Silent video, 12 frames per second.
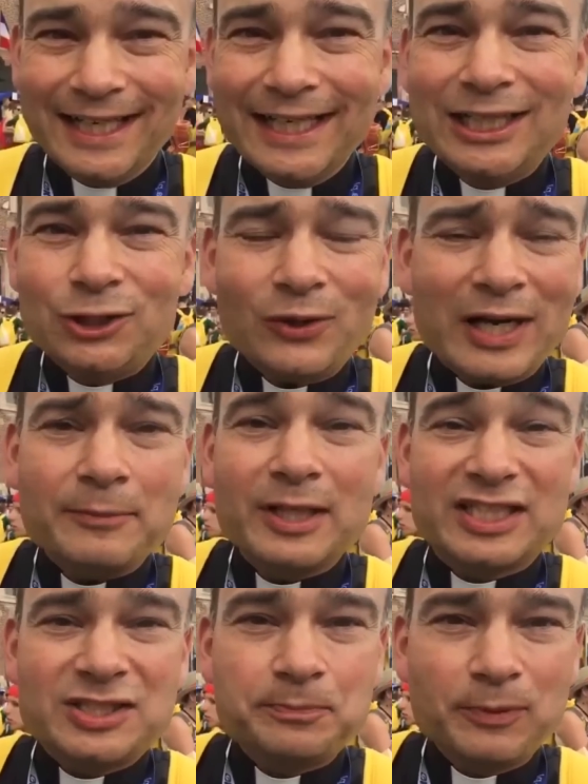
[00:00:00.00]
incredible
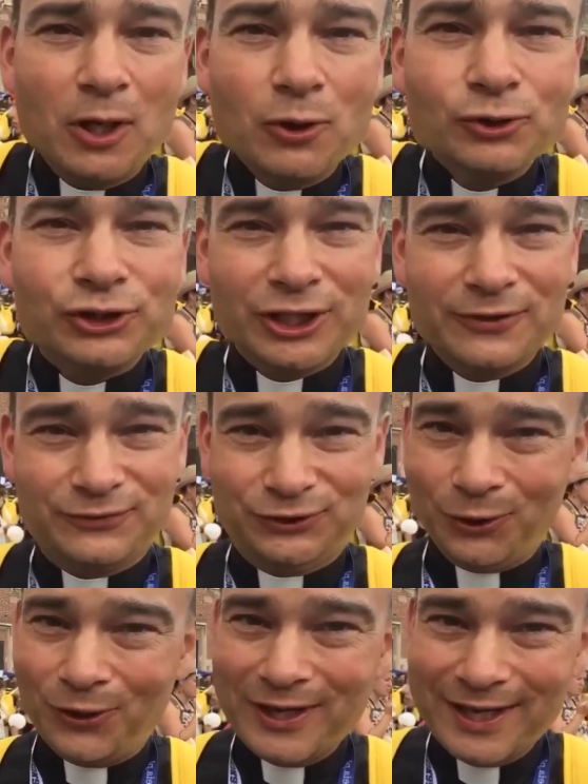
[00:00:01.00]
explosion of
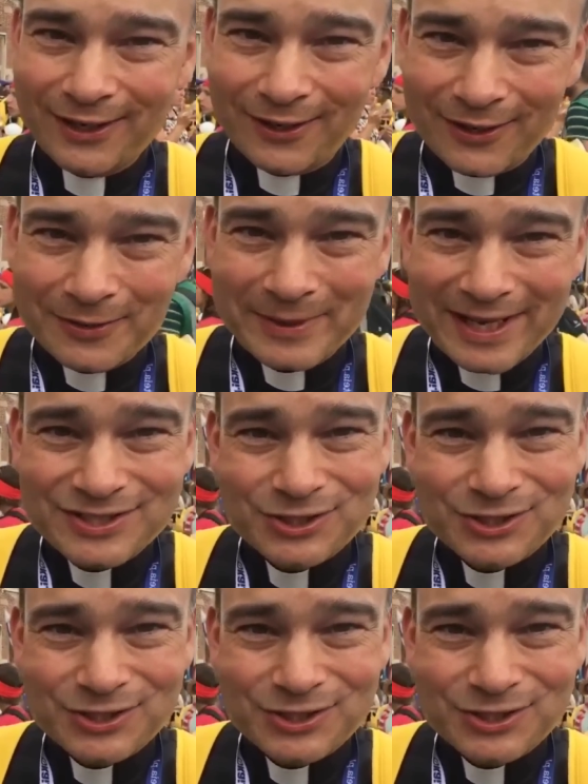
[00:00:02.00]
joy here on the main